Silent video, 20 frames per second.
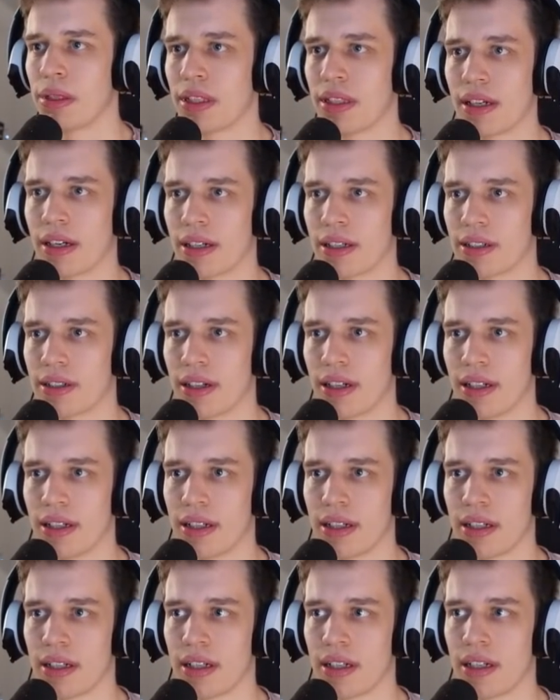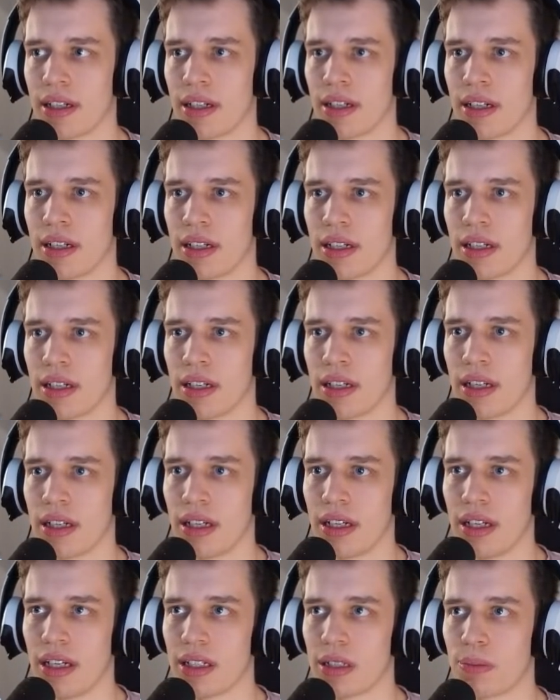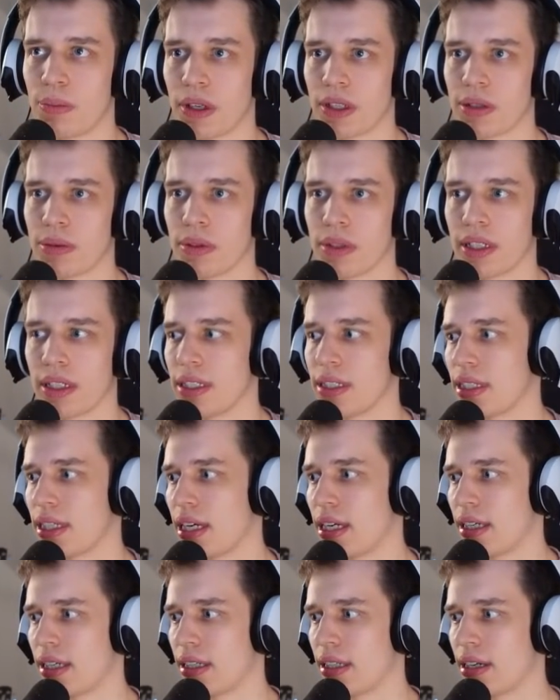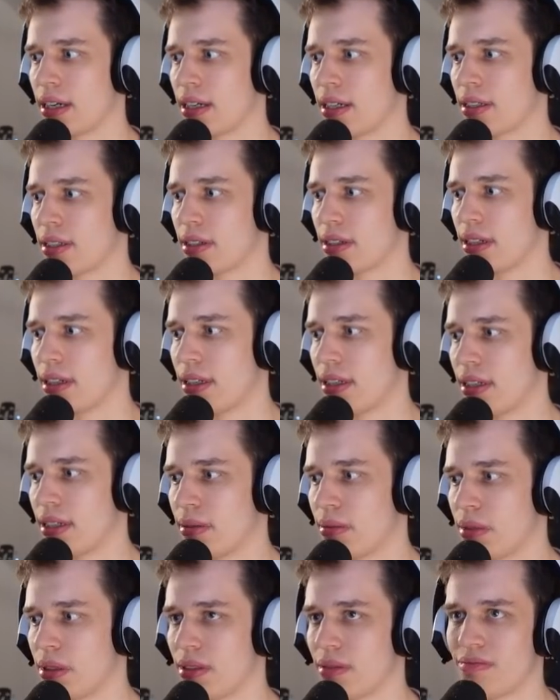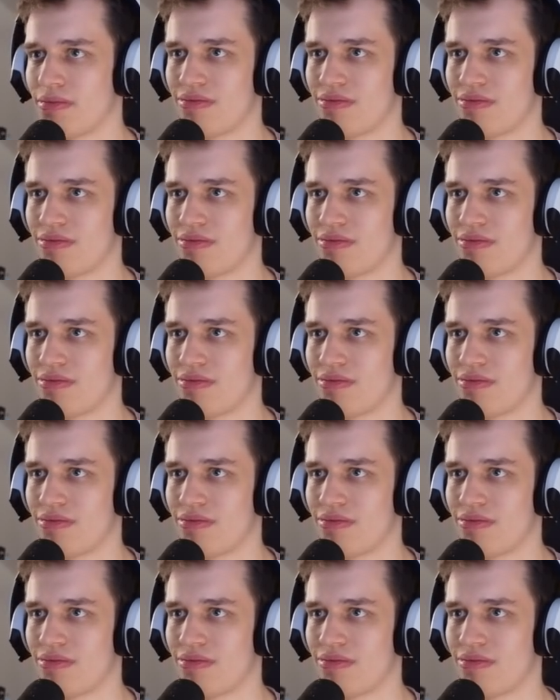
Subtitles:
dark shrine? It's possible that he's getting a dark shrine here, but